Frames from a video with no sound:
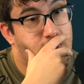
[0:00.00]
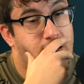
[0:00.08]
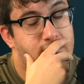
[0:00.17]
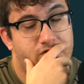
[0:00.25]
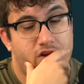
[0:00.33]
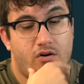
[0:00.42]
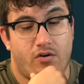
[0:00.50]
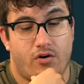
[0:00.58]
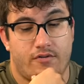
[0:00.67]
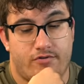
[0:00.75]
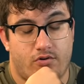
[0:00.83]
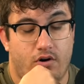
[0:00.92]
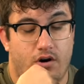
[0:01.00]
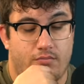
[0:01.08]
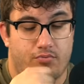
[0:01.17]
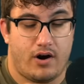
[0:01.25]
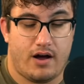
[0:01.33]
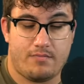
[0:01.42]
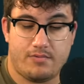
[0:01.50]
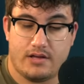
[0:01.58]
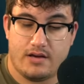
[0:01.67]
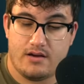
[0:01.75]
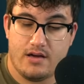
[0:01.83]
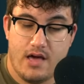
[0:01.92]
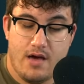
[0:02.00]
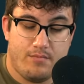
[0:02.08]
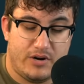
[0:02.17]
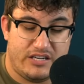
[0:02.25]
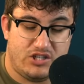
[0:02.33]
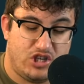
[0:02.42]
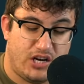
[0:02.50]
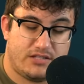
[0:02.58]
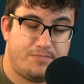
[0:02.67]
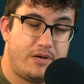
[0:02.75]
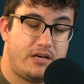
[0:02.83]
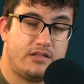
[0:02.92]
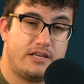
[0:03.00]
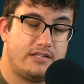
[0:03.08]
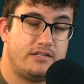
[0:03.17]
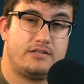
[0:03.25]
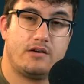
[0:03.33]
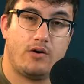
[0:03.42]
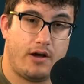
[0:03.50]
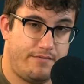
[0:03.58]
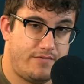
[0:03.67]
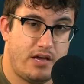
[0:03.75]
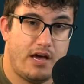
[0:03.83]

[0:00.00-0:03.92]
Yeah, no, overall, probably. But just be, this is, okay,